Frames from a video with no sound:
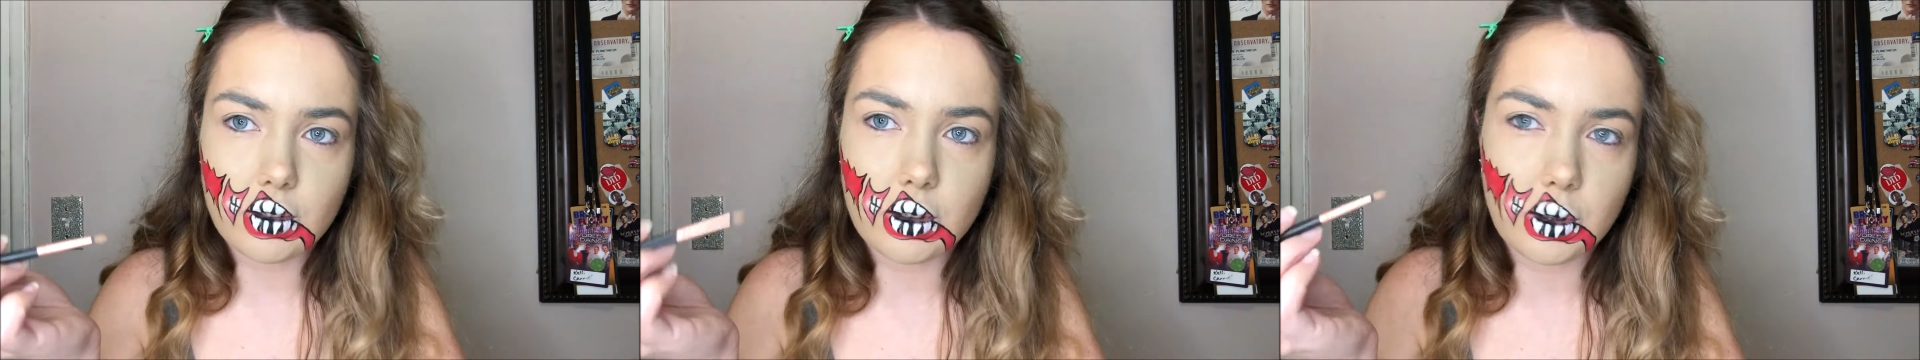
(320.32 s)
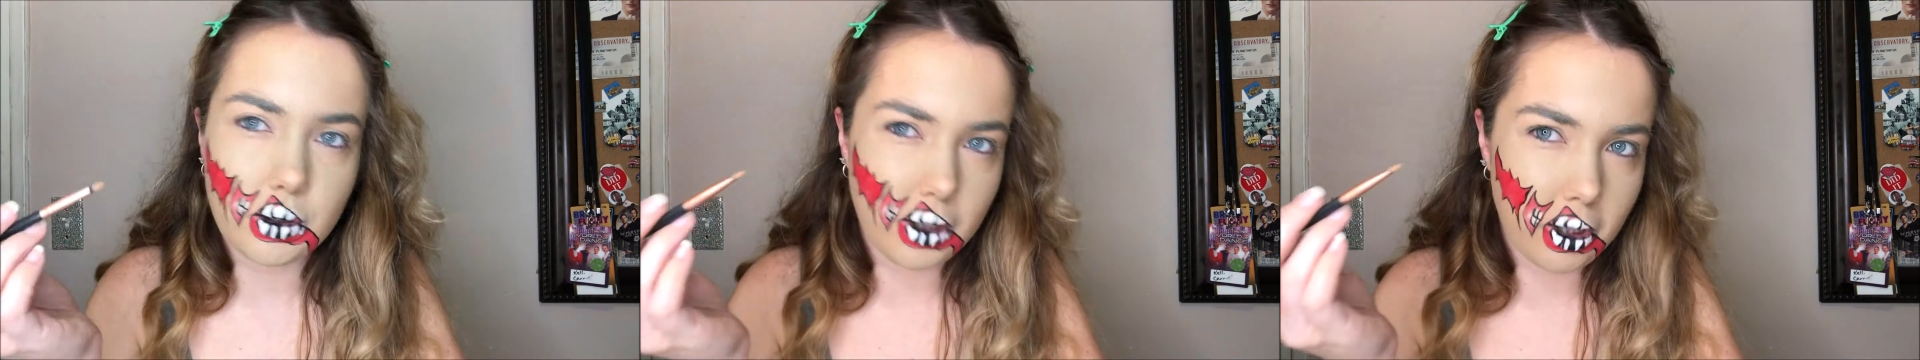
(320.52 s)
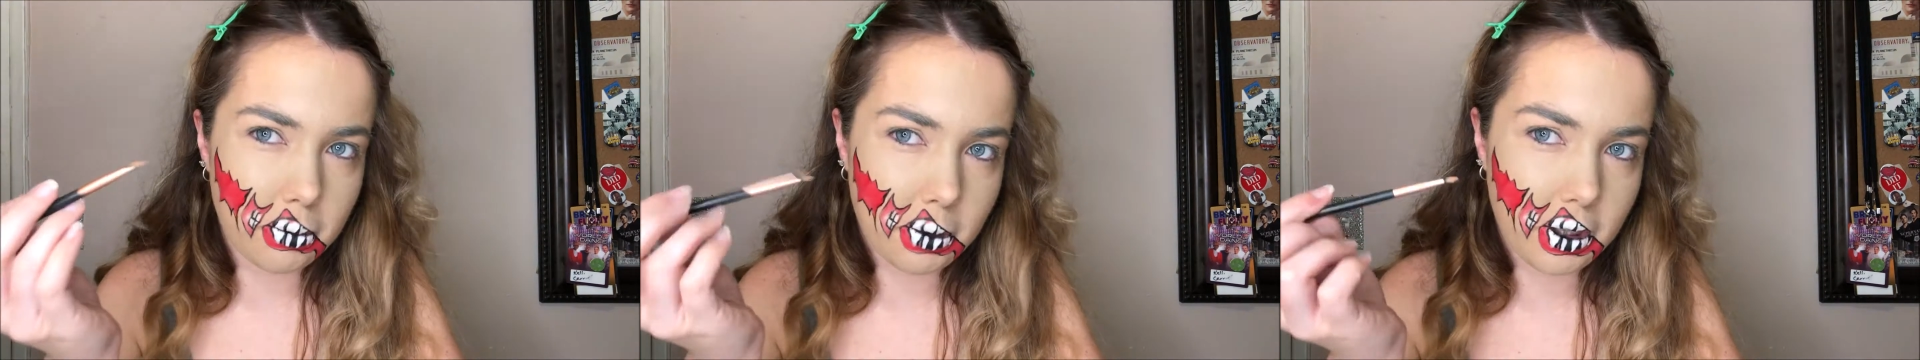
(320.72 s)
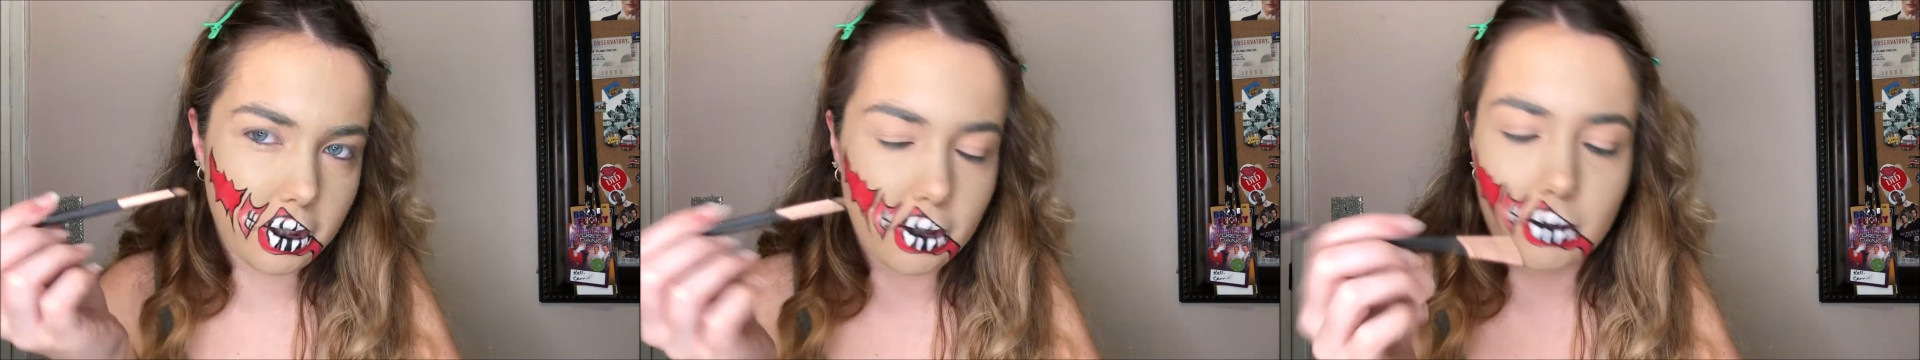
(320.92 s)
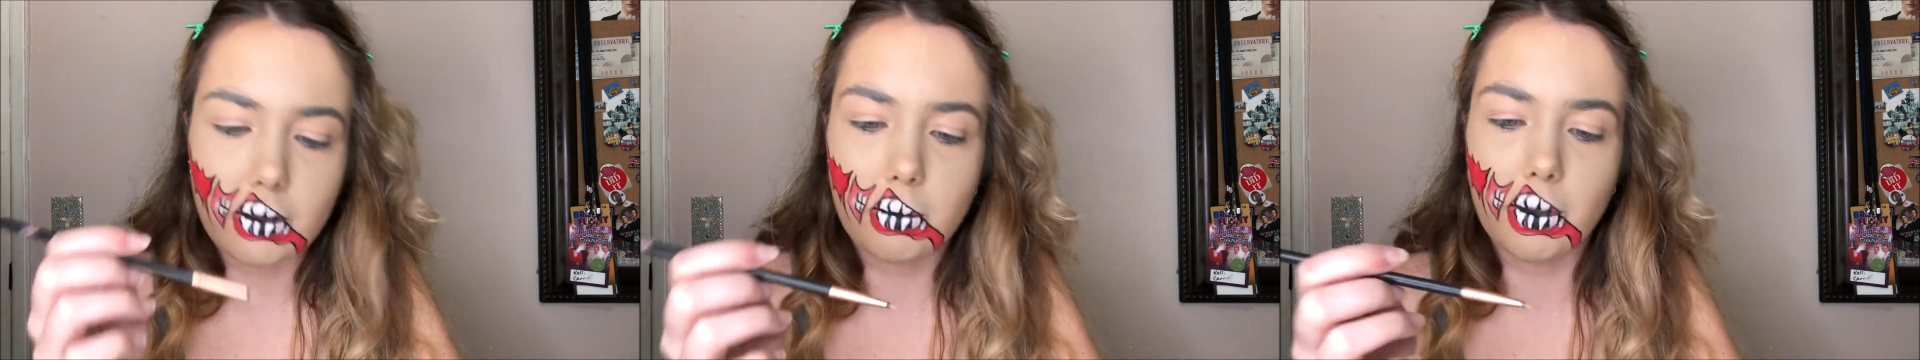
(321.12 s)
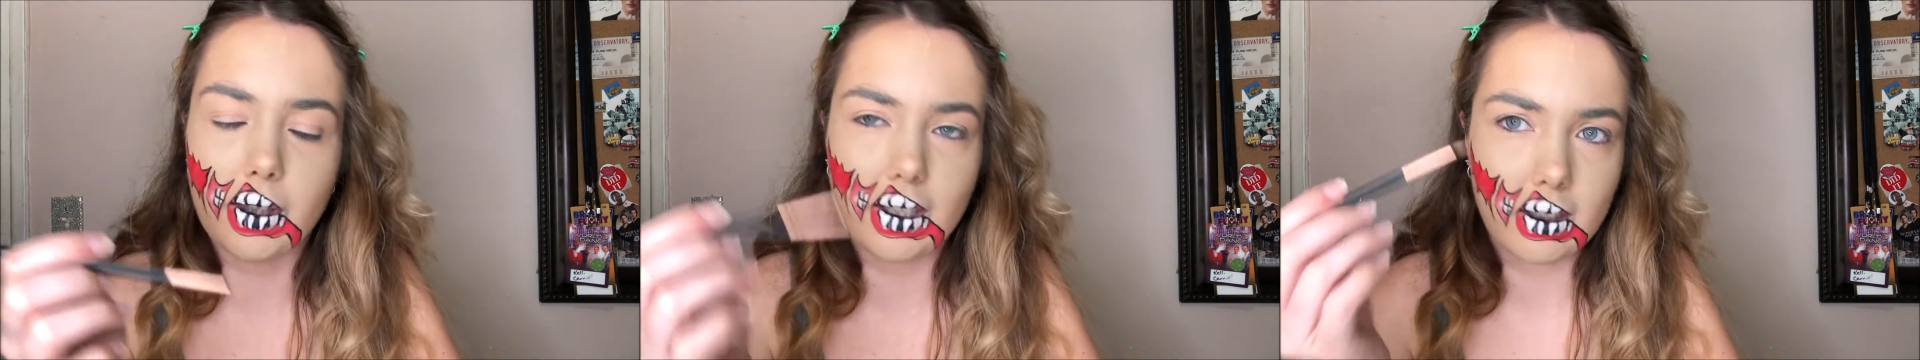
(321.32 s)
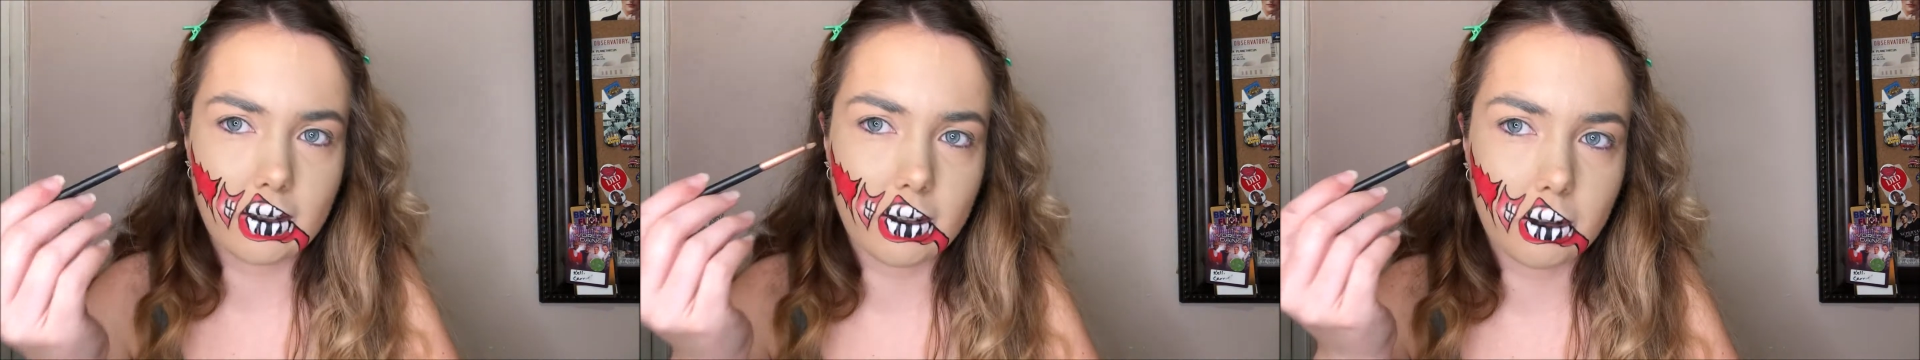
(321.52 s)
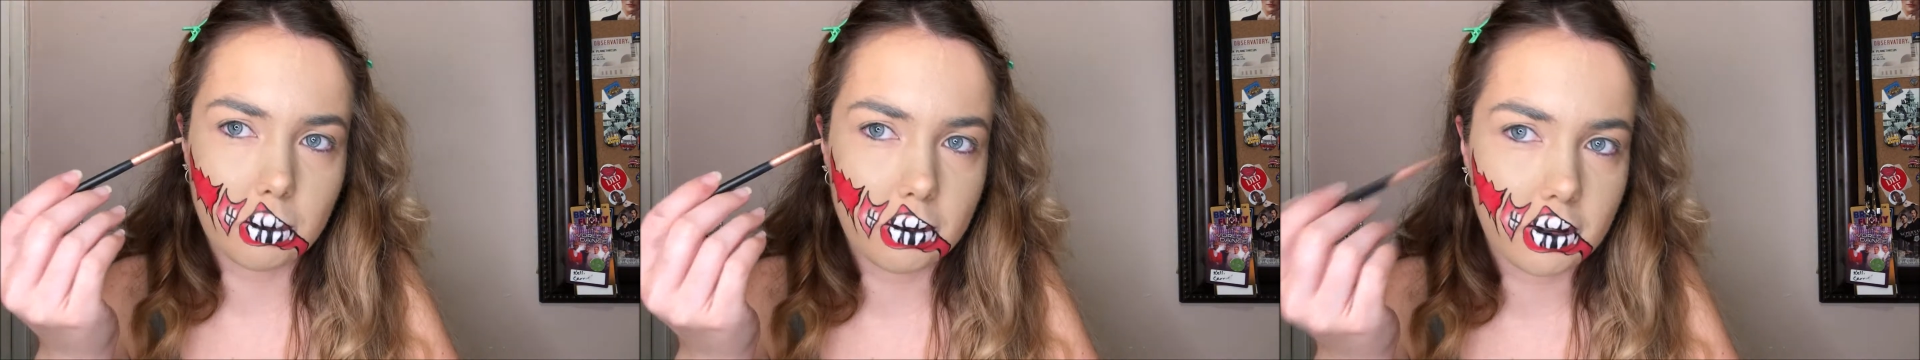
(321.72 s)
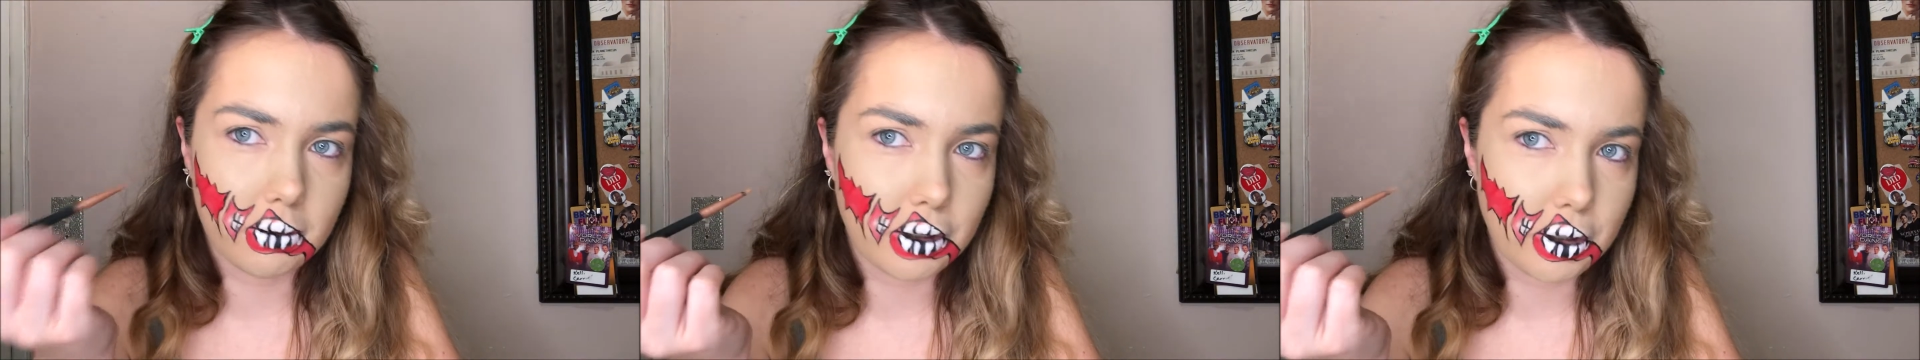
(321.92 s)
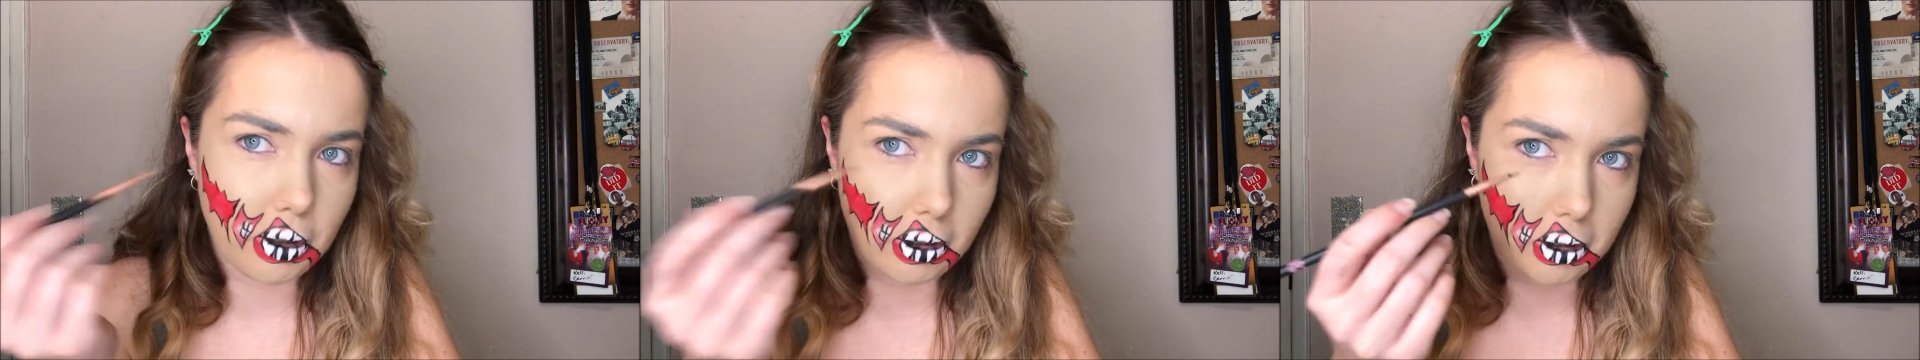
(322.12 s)
So now I'm going to go in with like a little bit of a
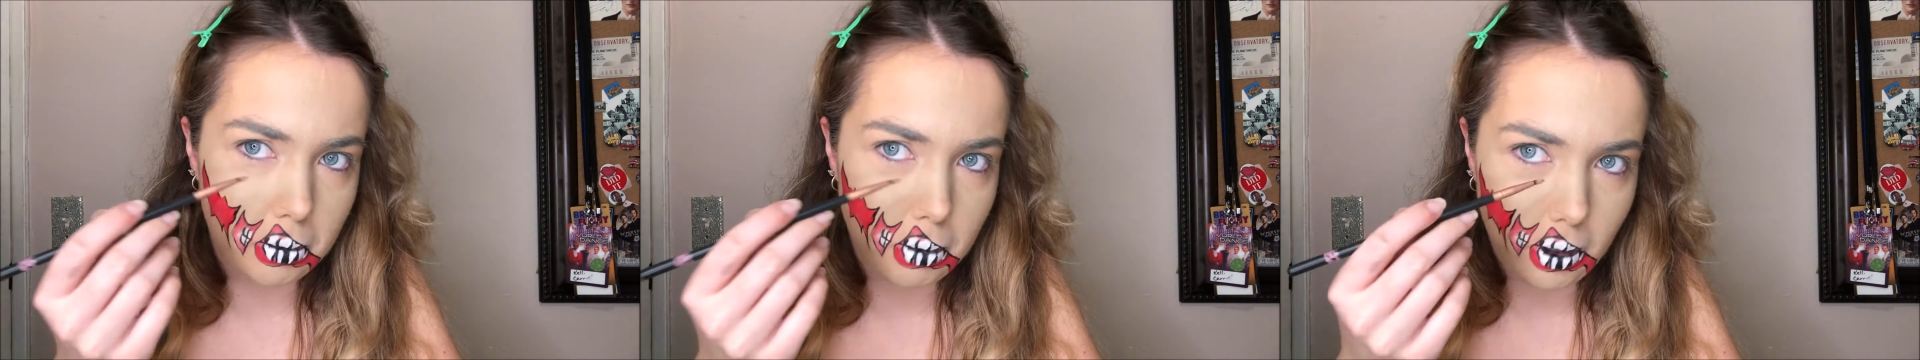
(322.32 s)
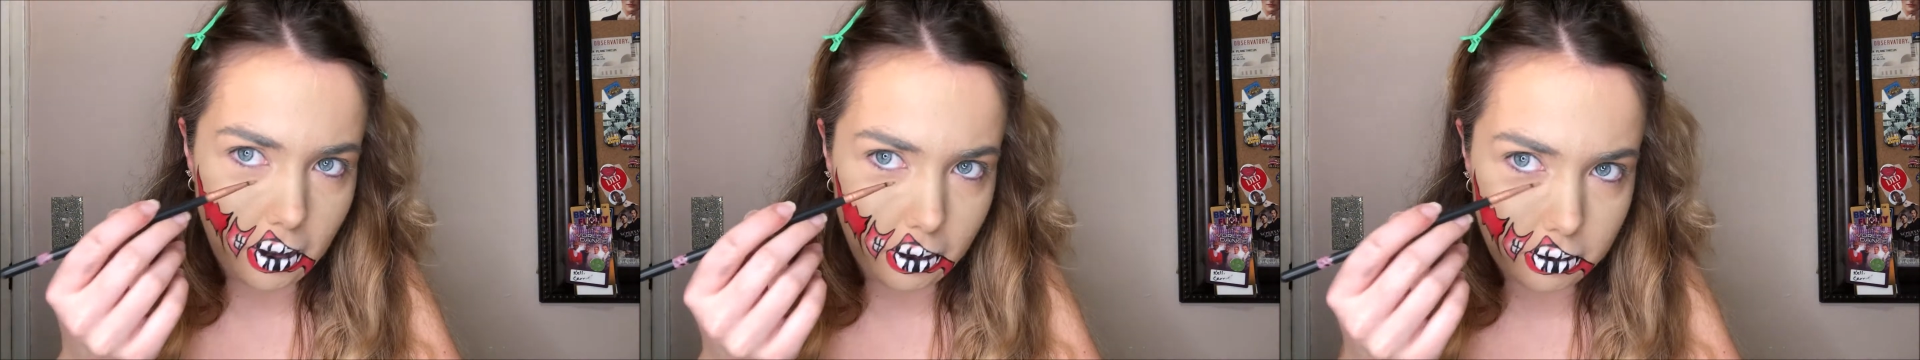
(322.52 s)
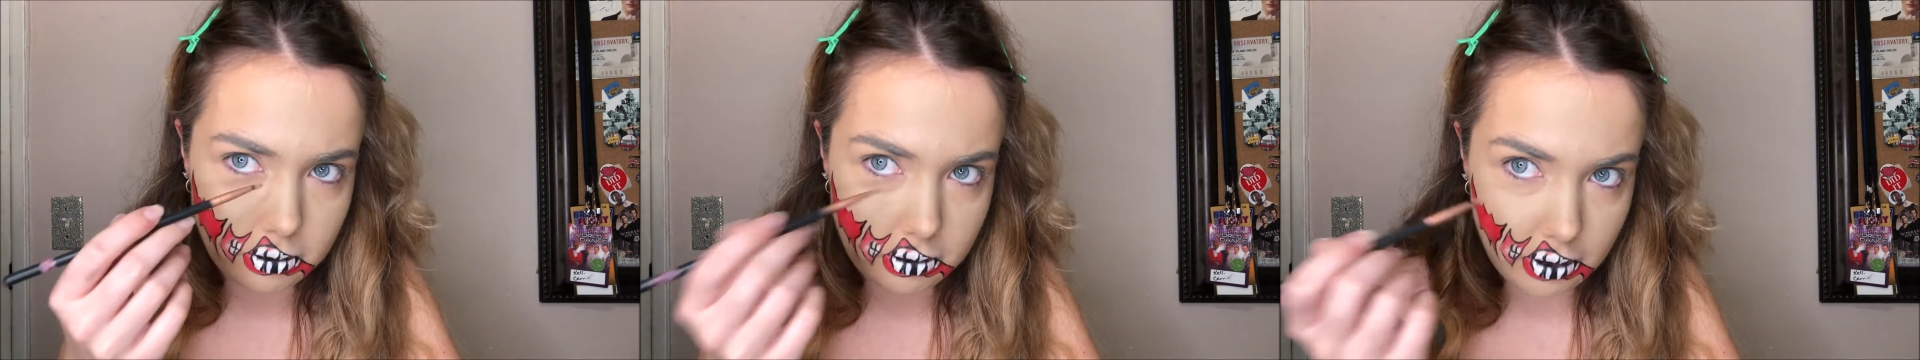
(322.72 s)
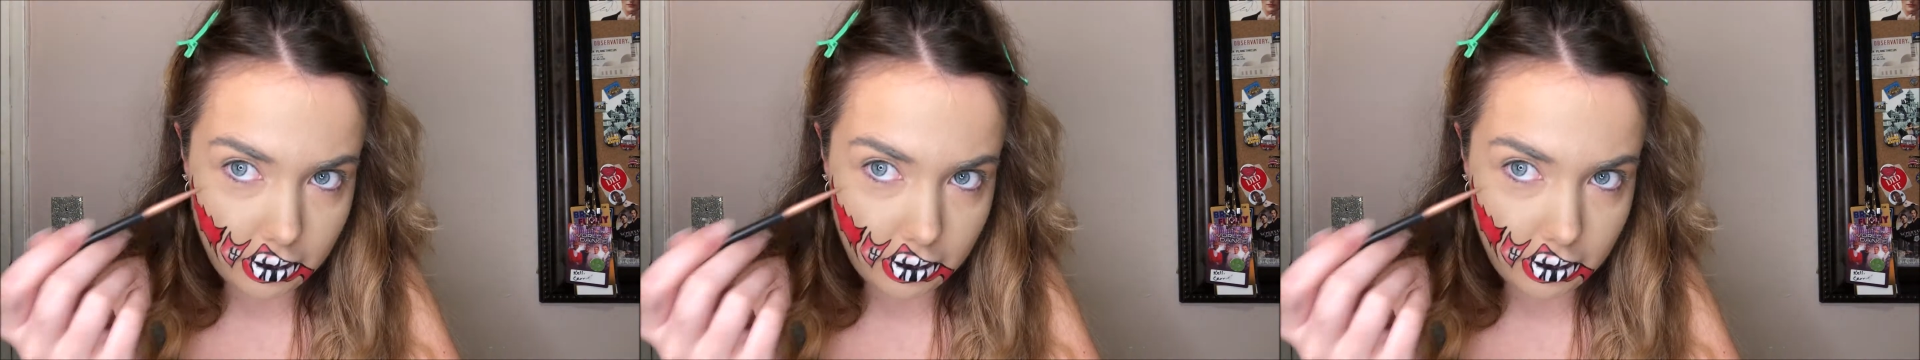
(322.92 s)
darker brown